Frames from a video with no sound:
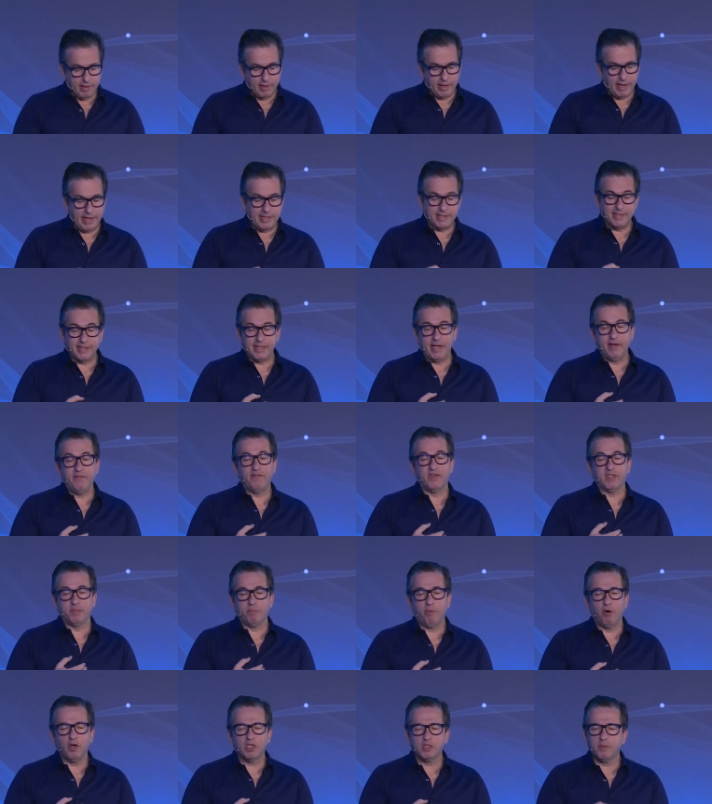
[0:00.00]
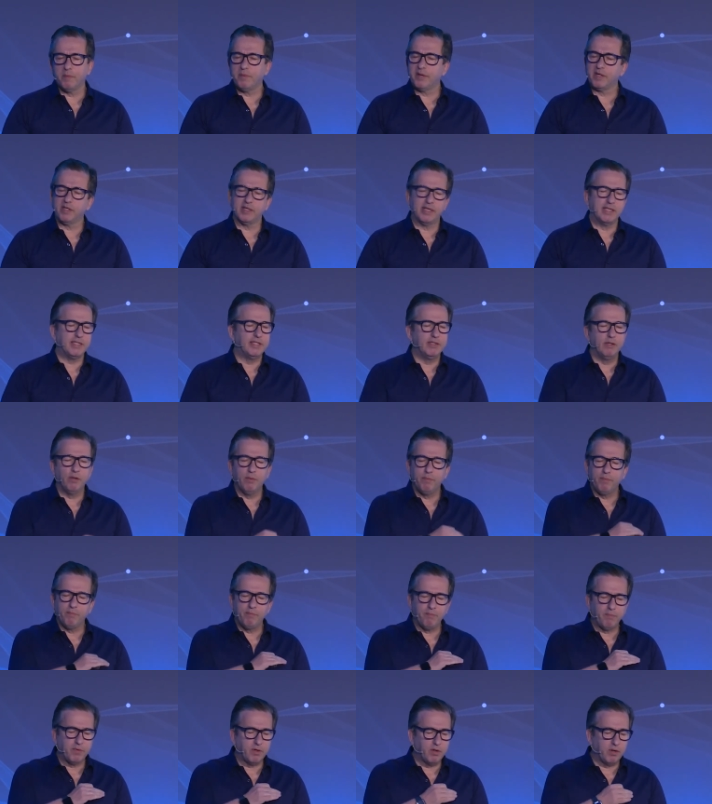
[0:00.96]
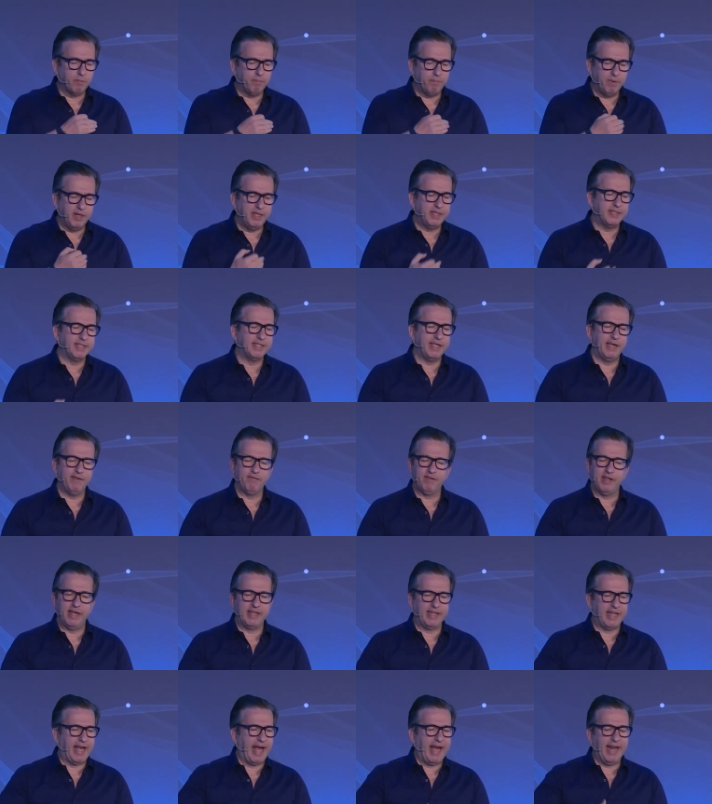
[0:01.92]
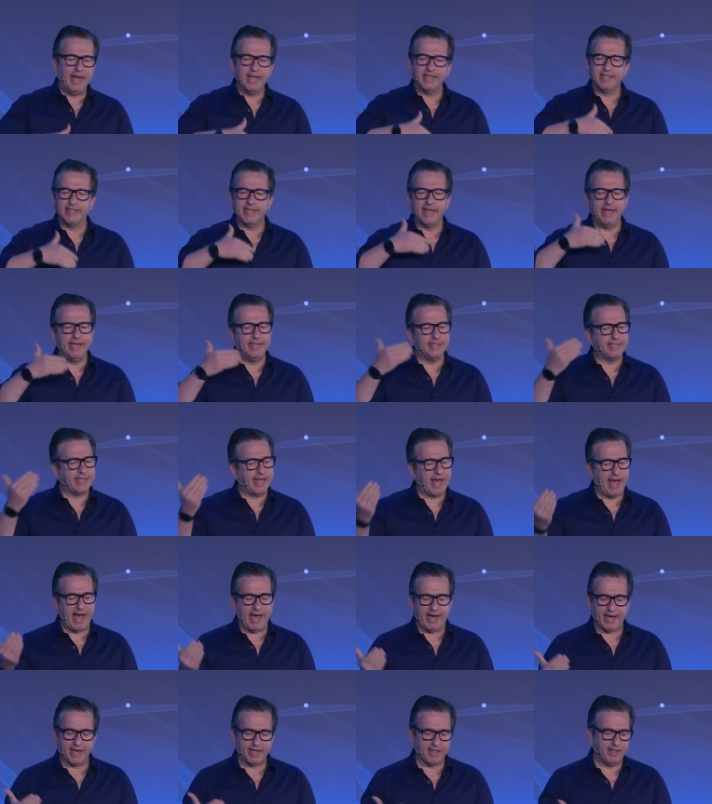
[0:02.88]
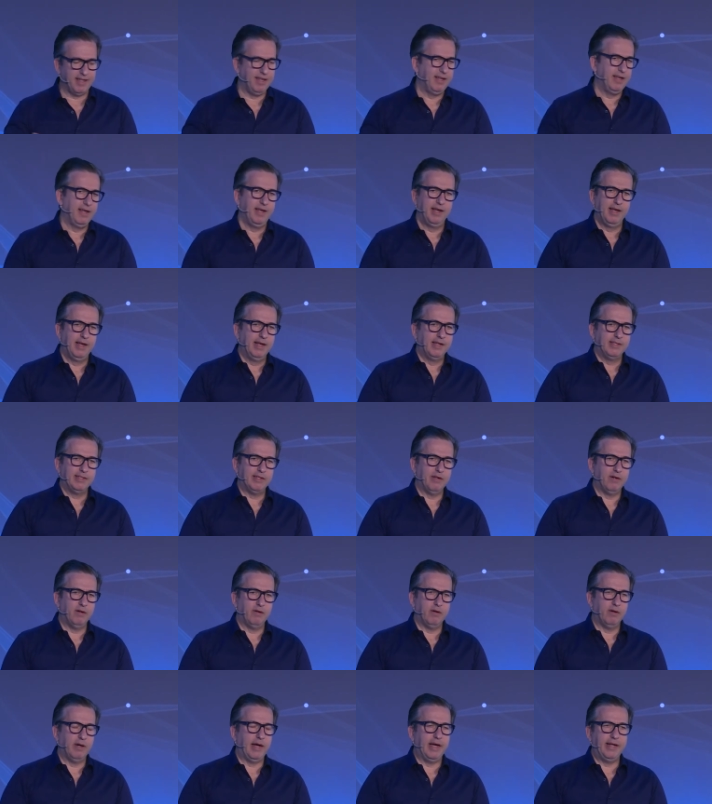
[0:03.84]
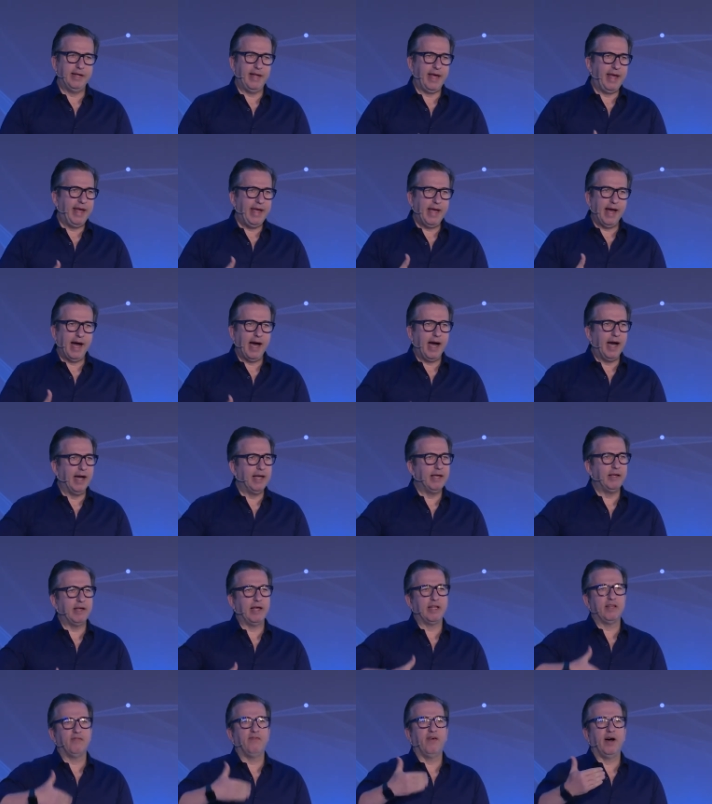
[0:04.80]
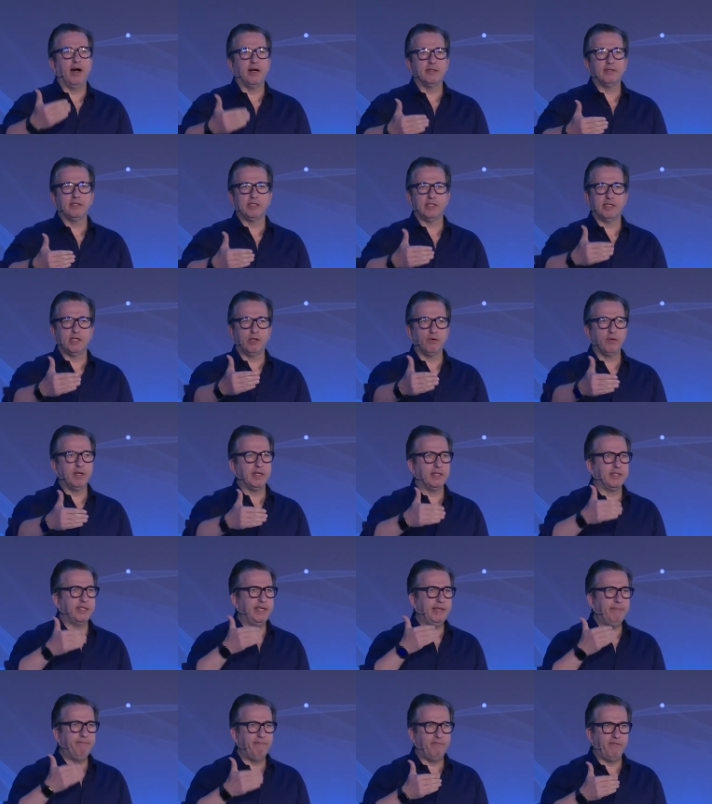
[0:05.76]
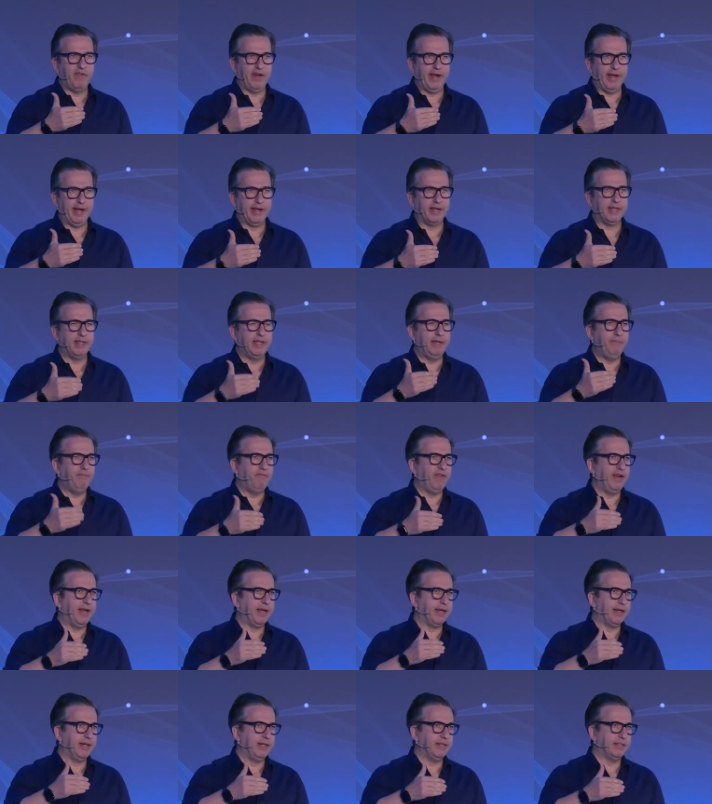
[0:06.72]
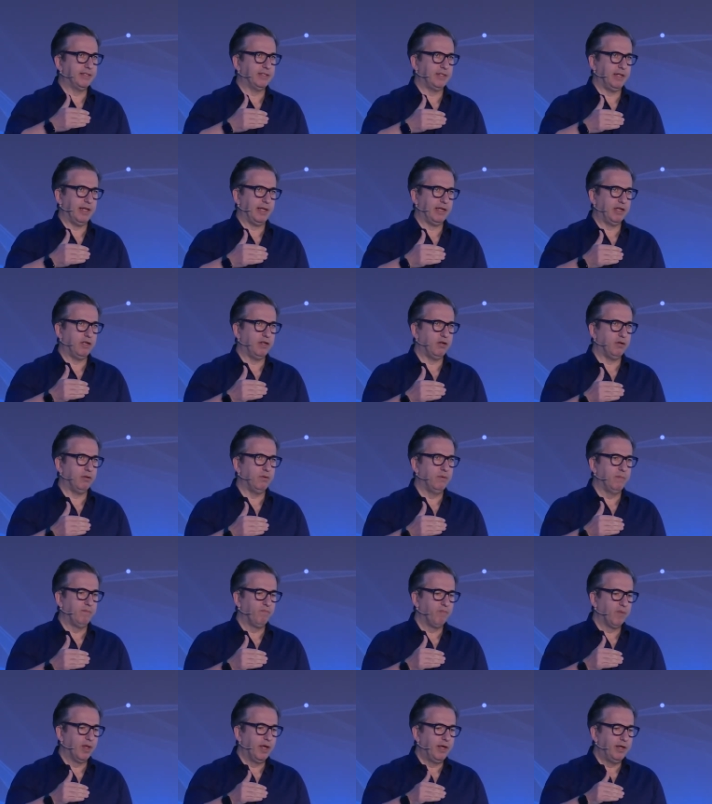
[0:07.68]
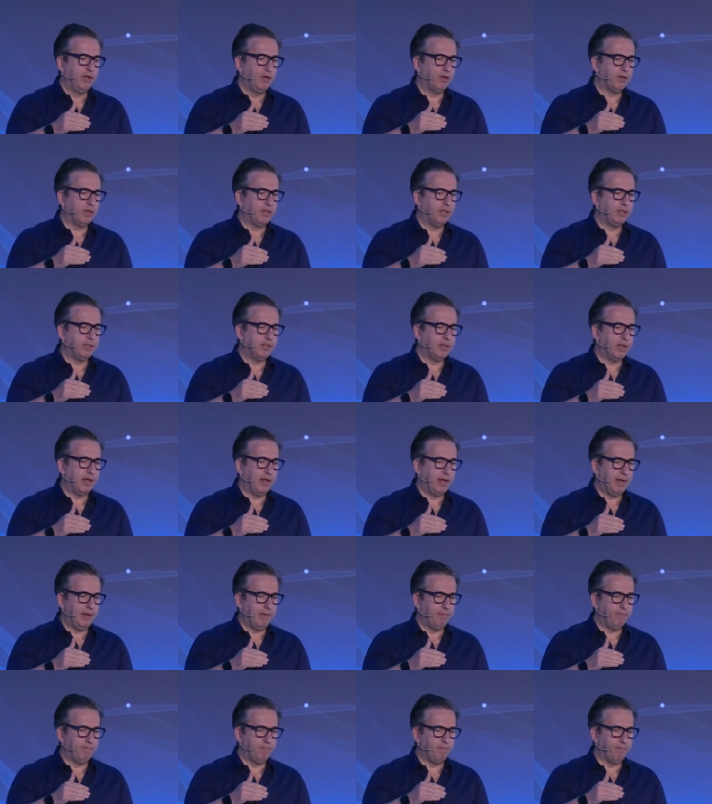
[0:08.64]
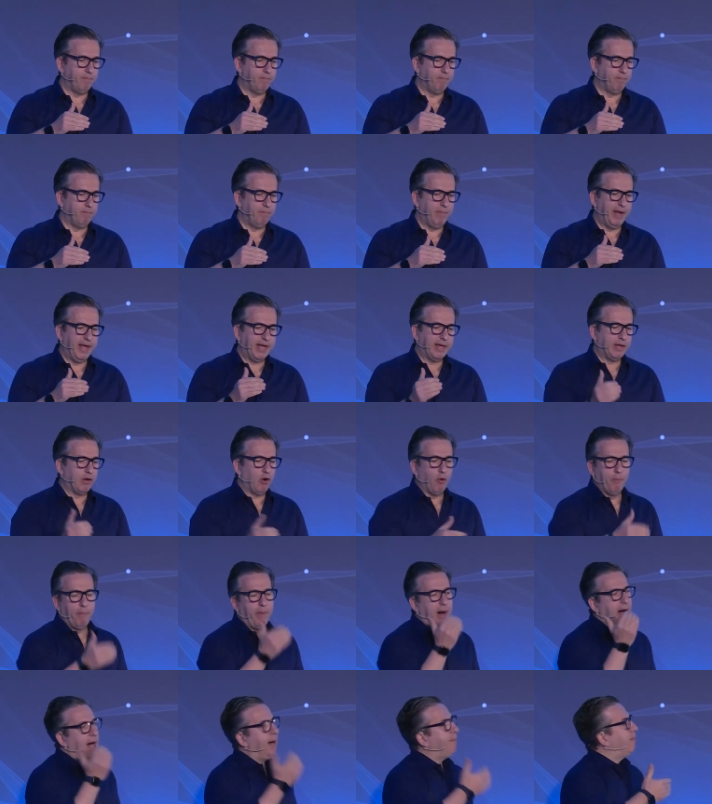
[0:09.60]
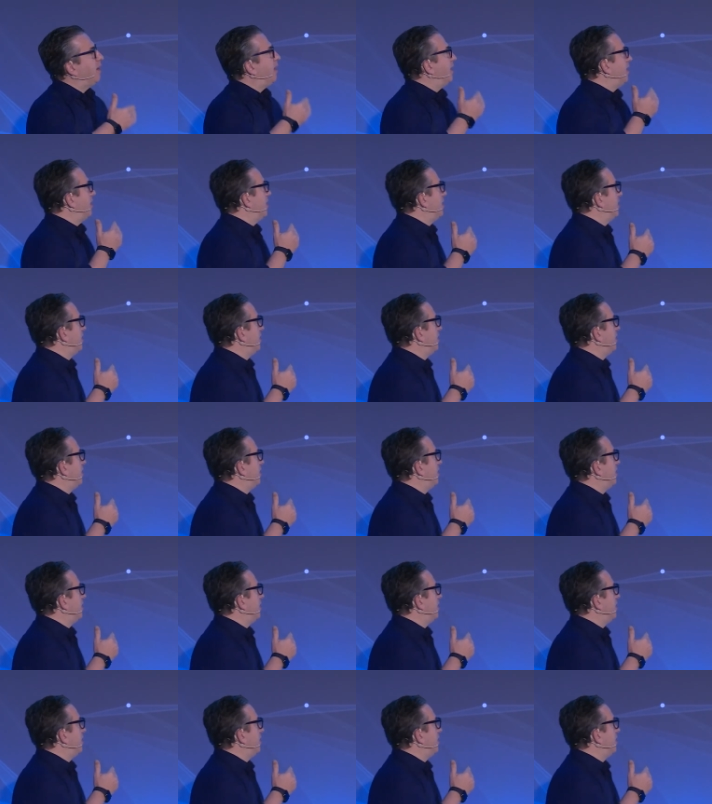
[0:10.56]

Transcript: as safe as possible, because there's no complete safety. The NSA is hacked. So, and AI advances. Look at deepfake. Deepfake is like, you know, you can uh, make Obama